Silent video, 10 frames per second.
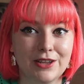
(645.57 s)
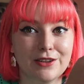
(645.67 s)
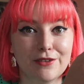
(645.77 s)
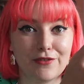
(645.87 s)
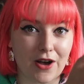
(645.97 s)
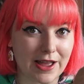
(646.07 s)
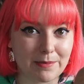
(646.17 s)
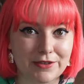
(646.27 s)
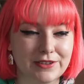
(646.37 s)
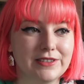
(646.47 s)

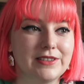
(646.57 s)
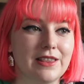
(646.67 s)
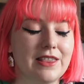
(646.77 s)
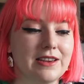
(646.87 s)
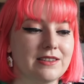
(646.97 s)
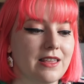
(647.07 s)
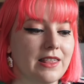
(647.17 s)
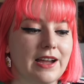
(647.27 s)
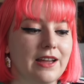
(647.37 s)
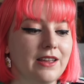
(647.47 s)
fibres and things like
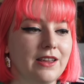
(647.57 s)
that,